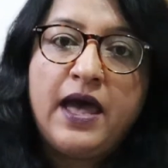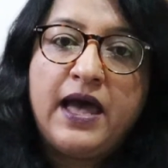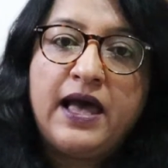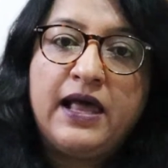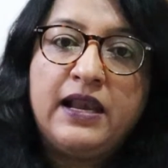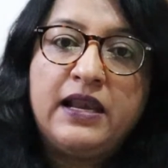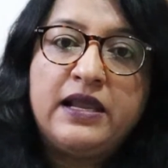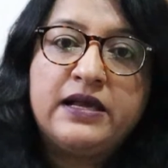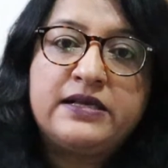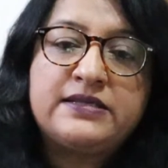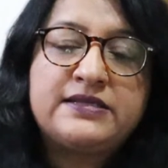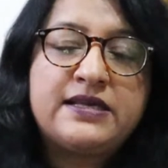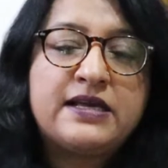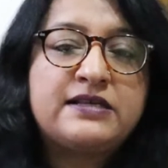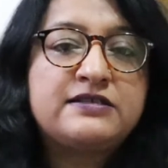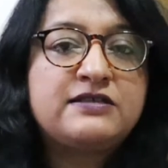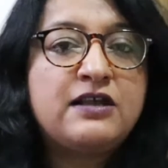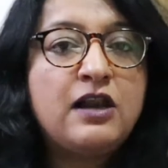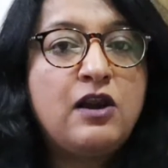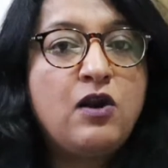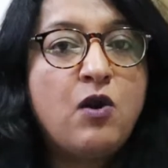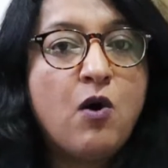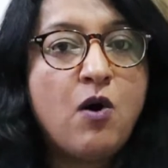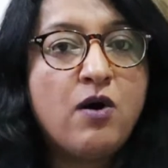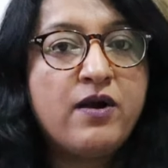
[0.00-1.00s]
Alex has
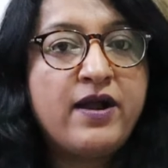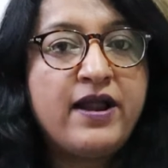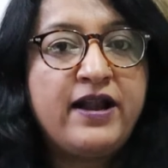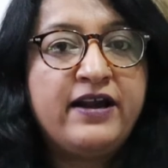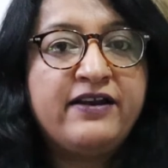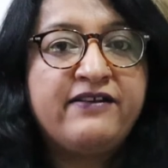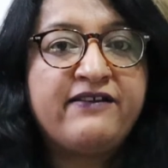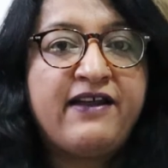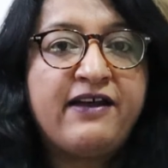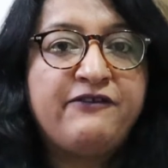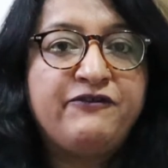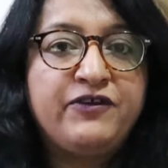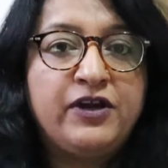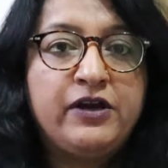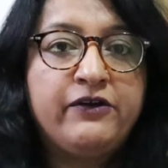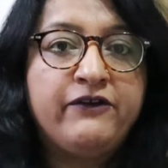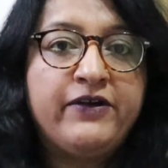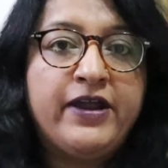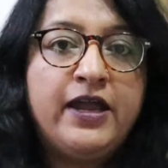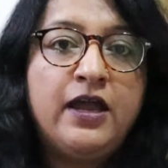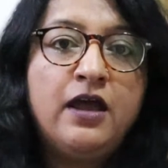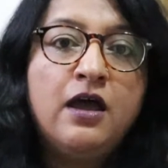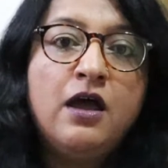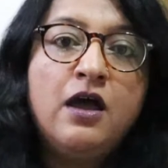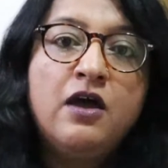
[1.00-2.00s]
a long-held
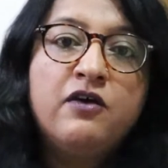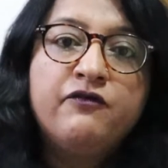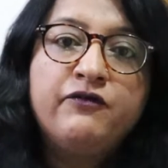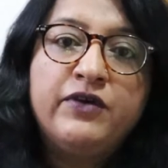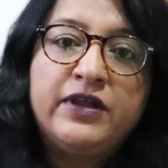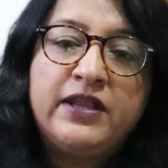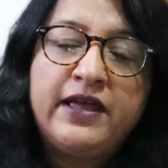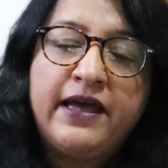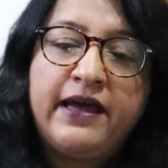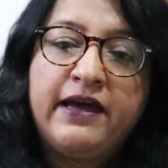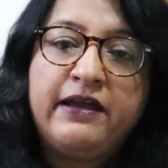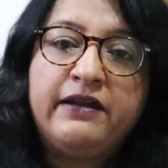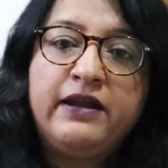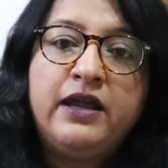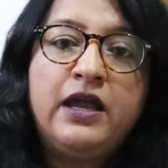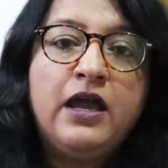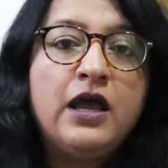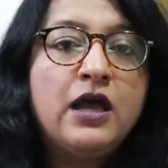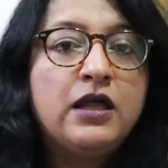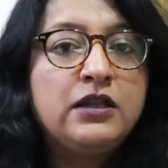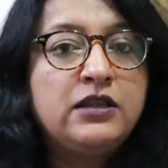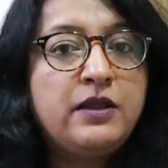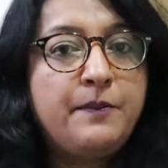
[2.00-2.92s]
rivalry with Harry,